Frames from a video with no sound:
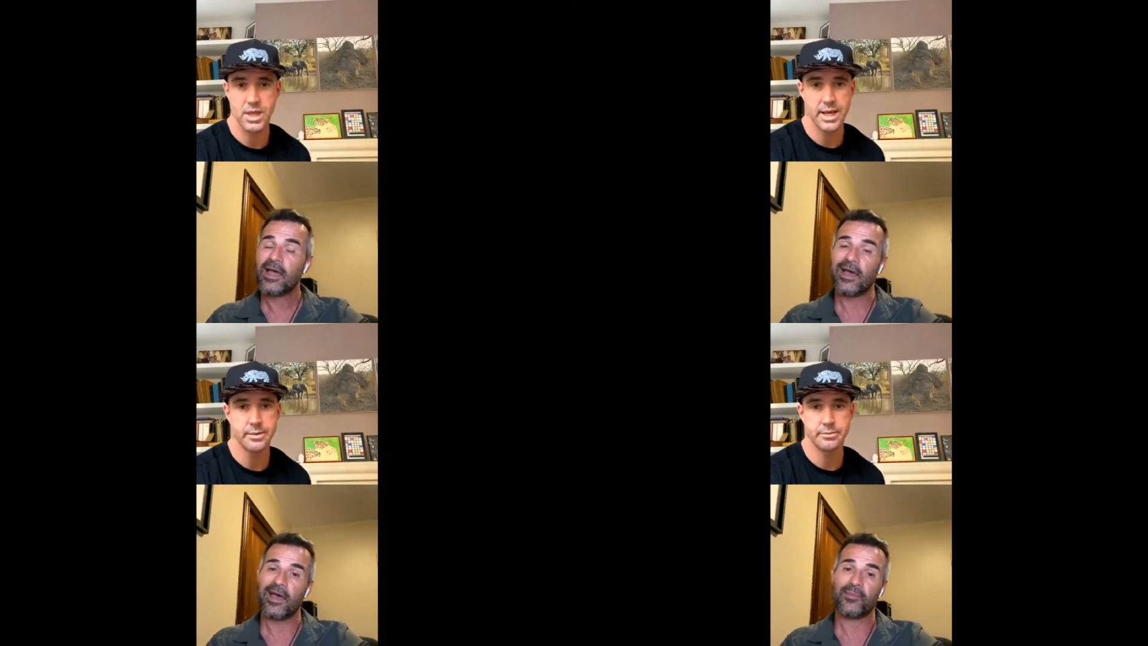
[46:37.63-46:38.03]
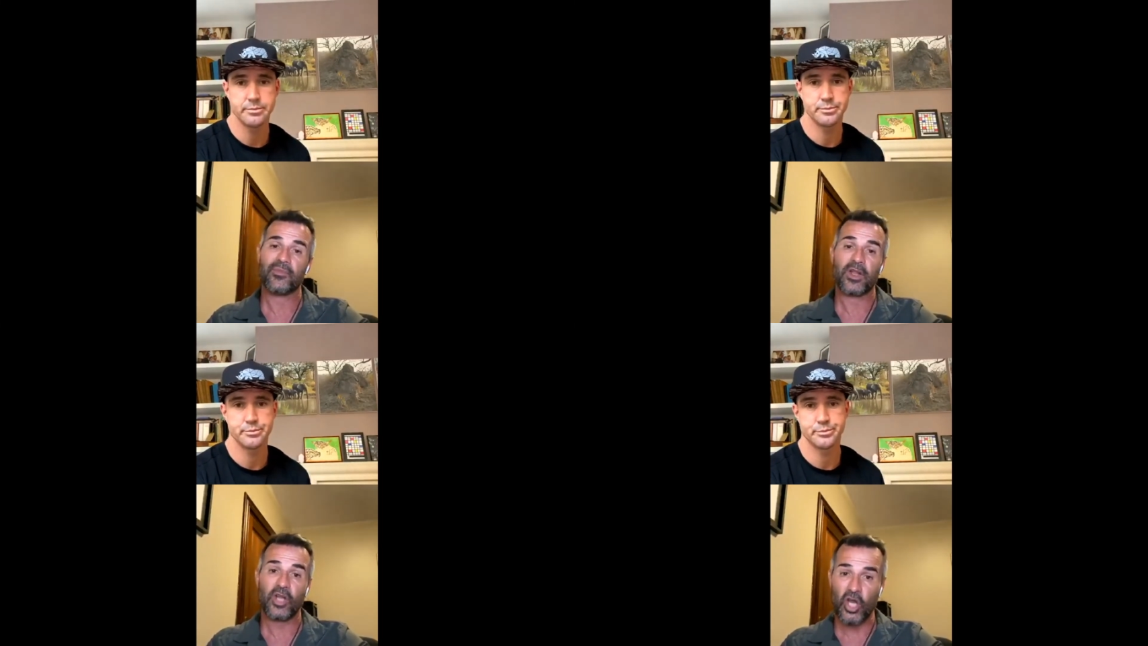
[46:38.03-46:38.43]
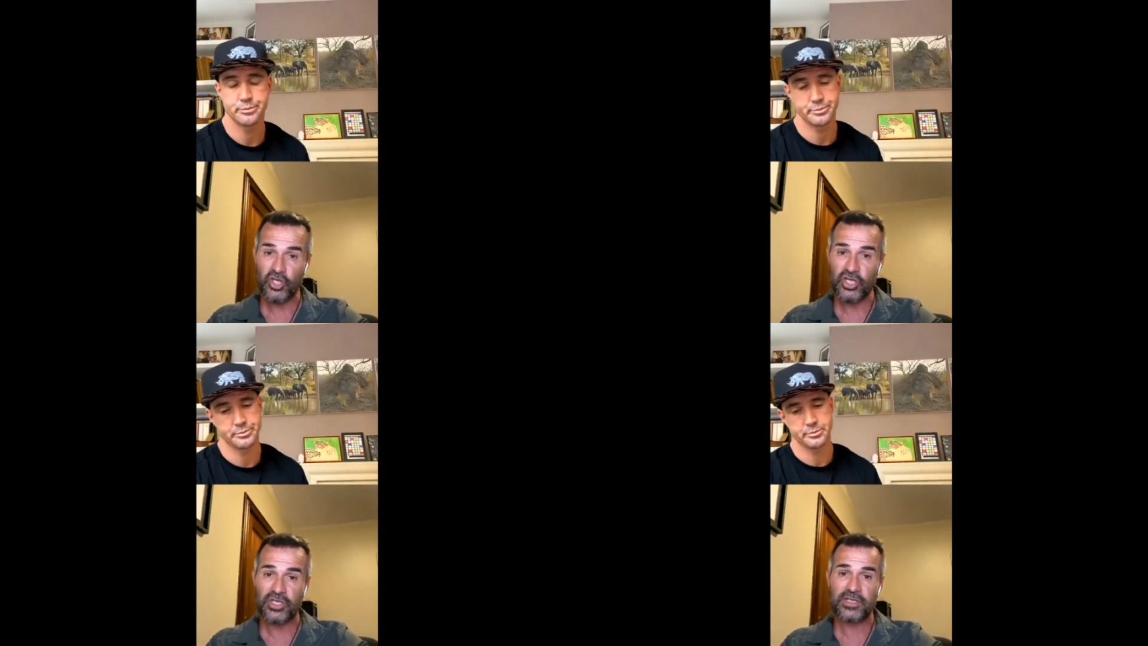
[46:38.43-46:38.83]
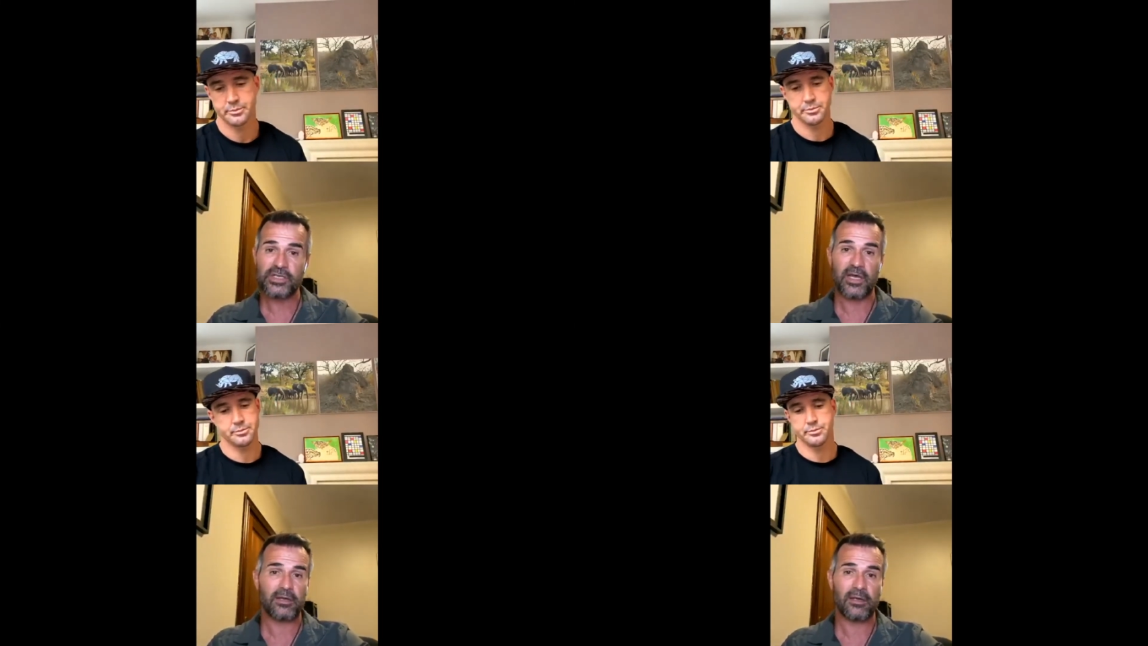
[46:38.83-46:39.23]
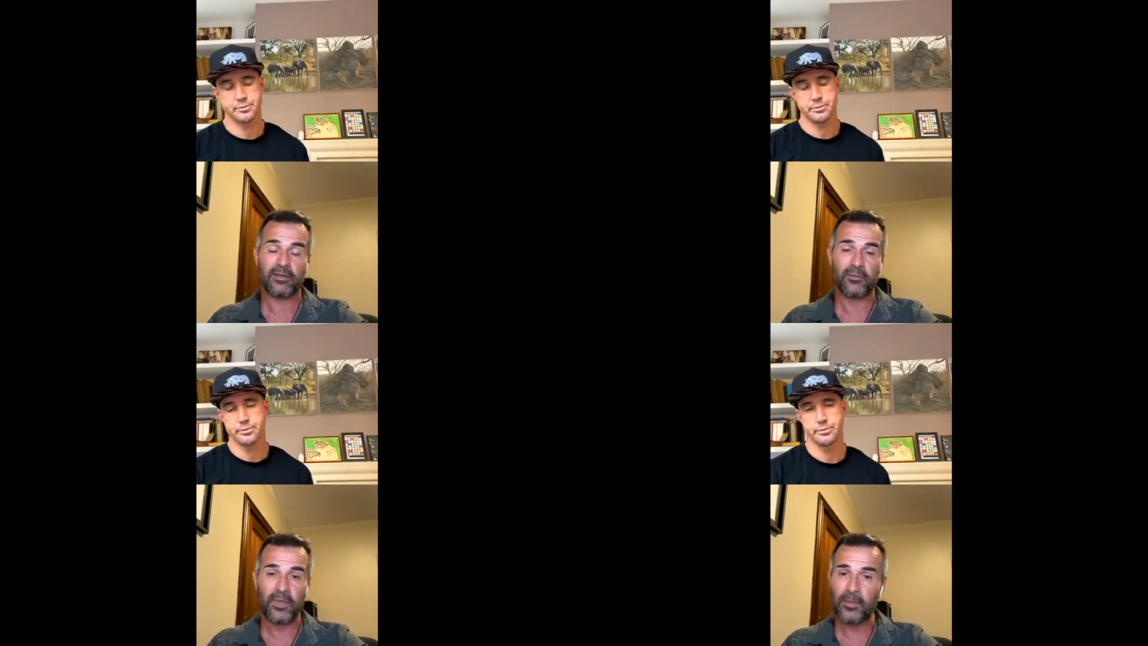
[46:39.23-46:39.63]
Speaker 1: Um, lodgers, uh,
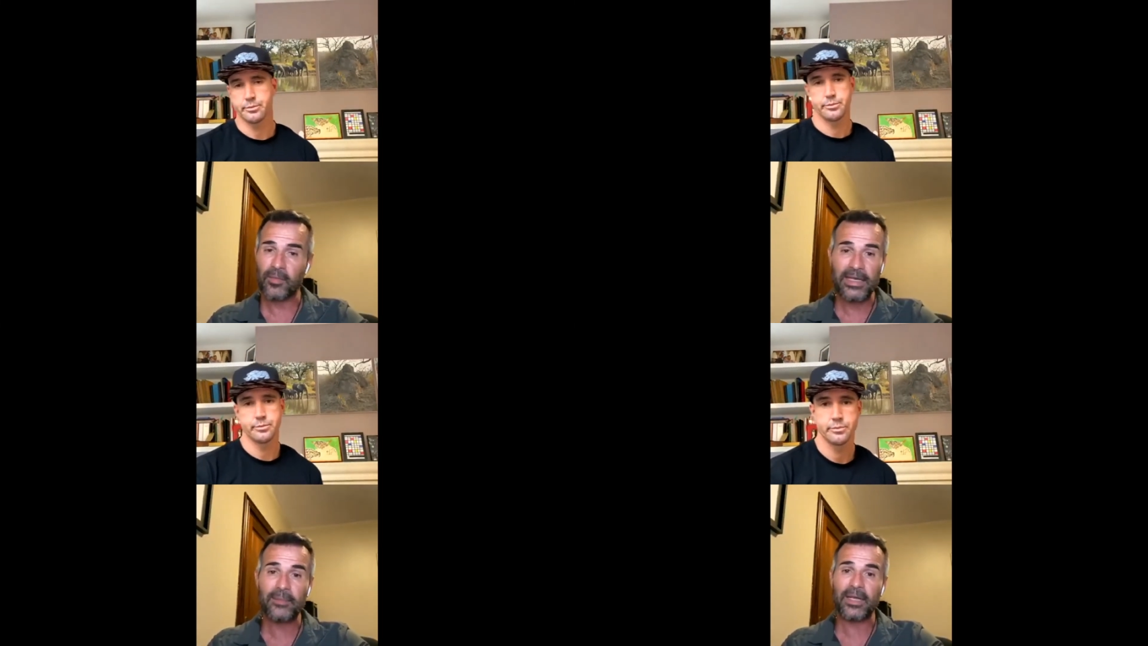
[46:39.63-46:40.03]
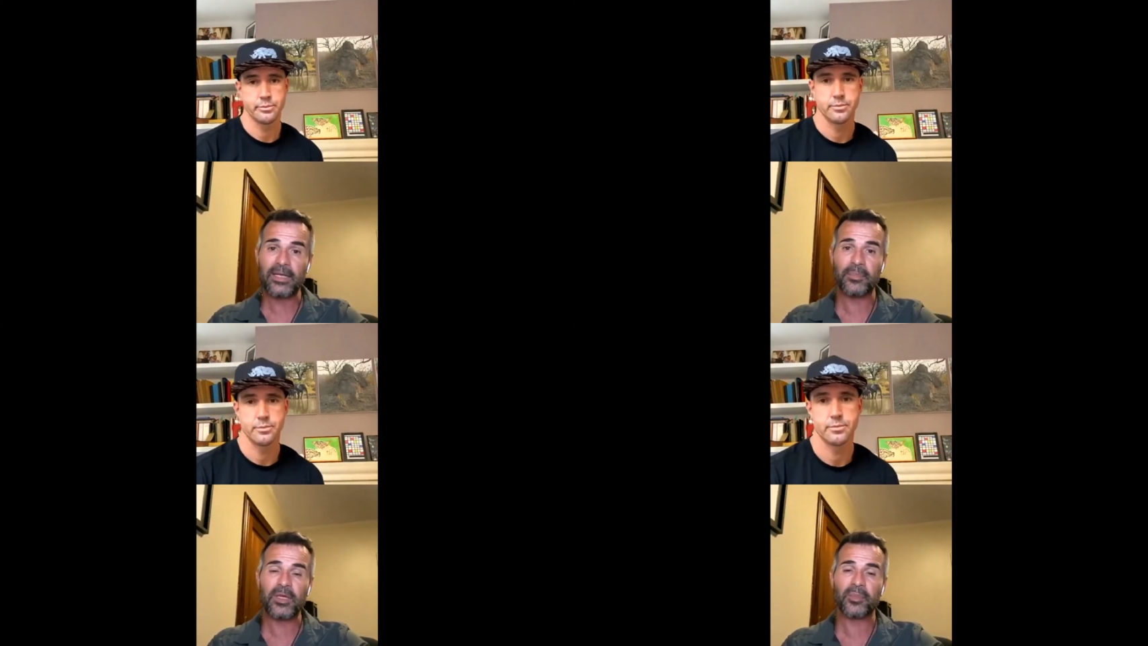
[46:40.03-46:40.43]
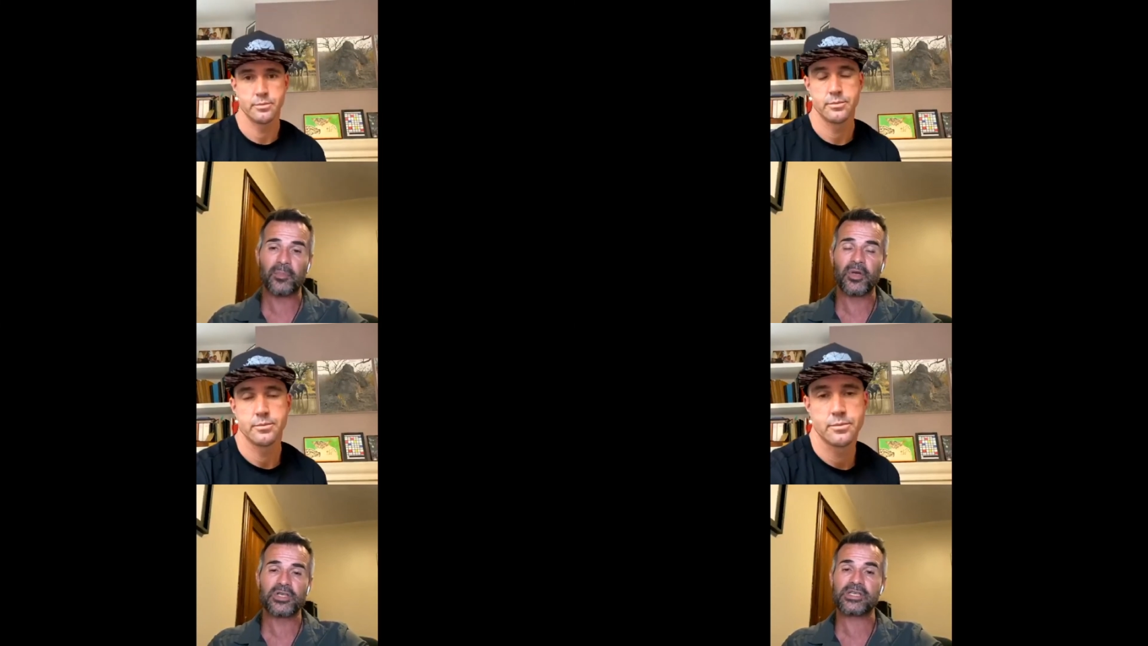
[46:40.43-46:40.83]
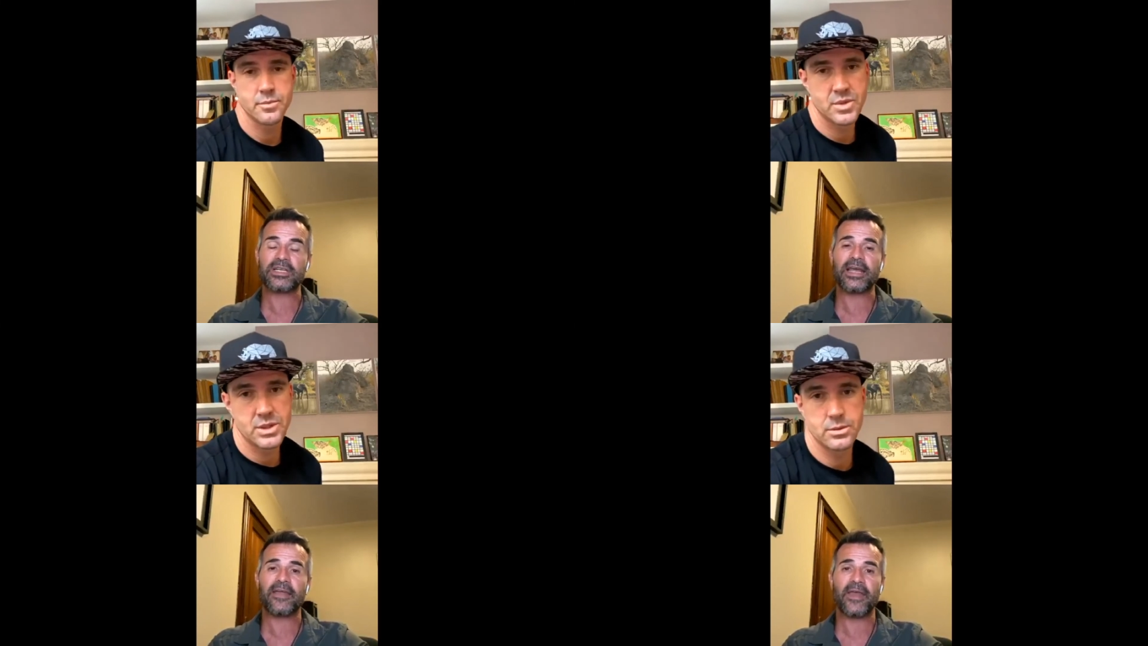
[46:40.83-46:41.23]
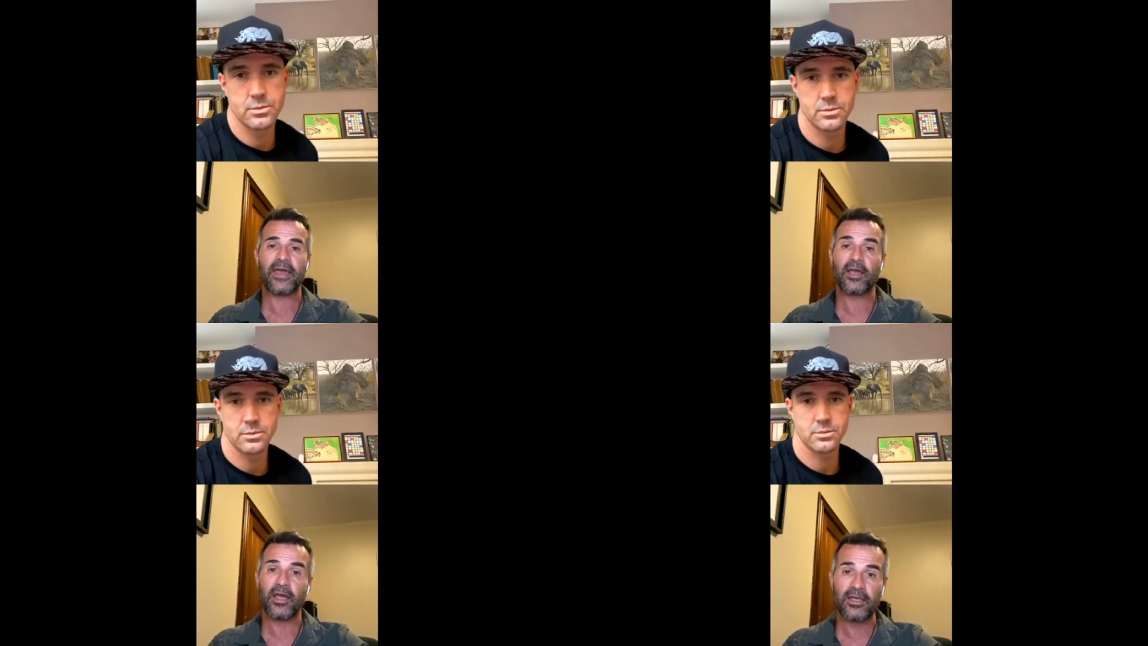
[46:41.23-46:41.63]
many, many people personally, and they're
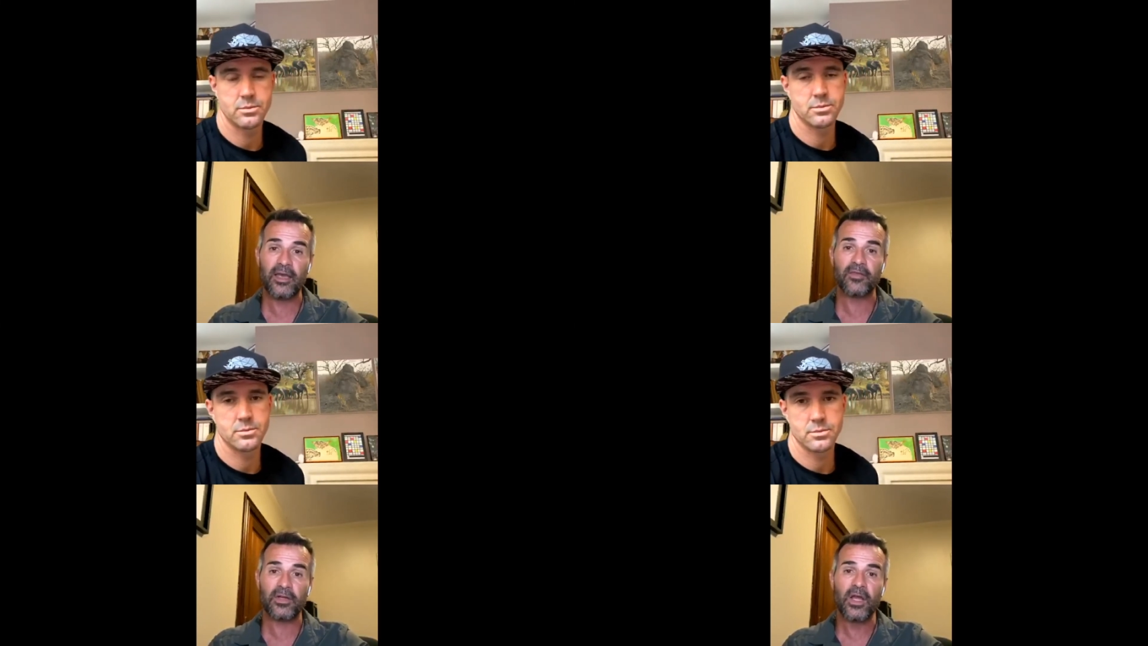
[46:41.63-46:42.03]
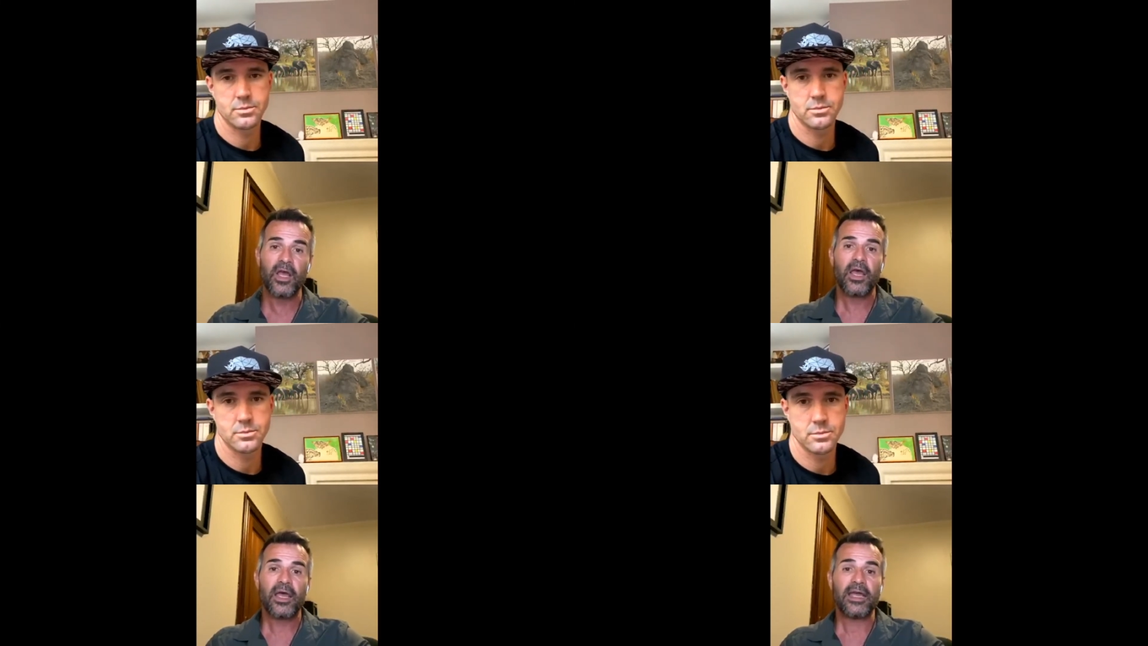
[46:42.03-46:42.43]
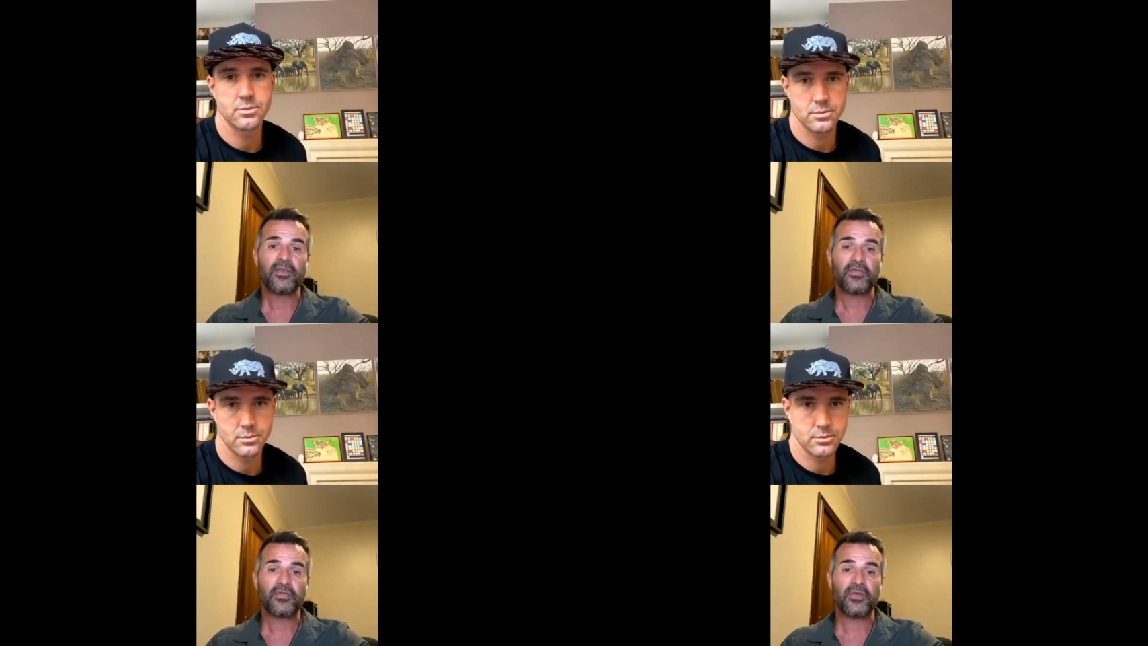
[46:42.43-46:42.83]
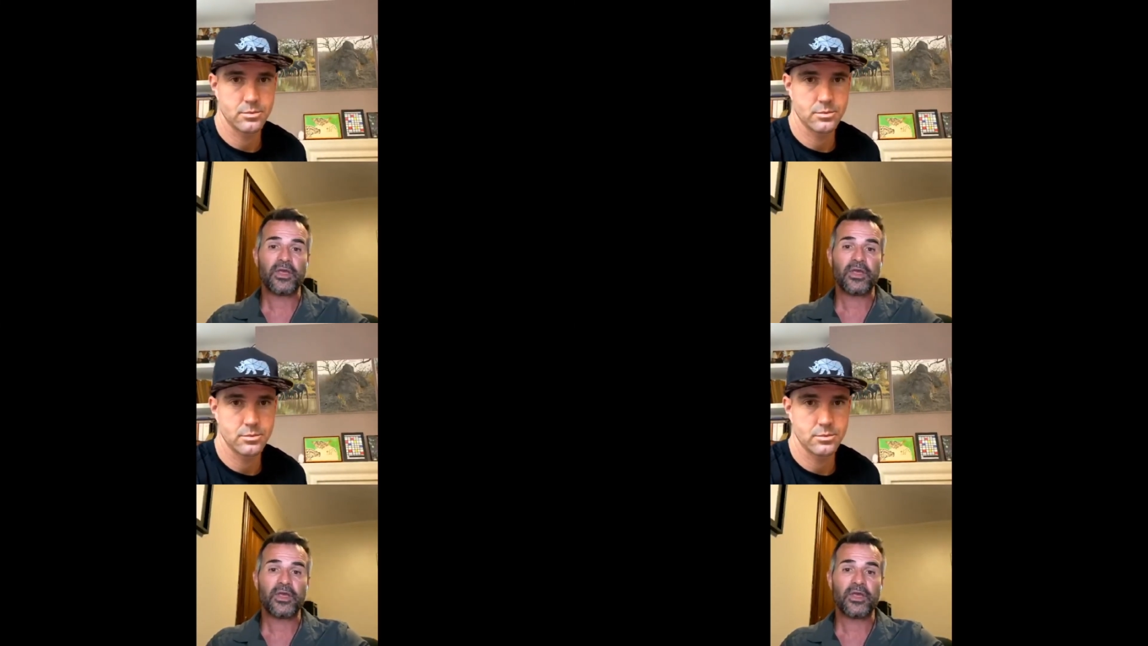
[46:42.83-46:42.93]
going, Kevin, if if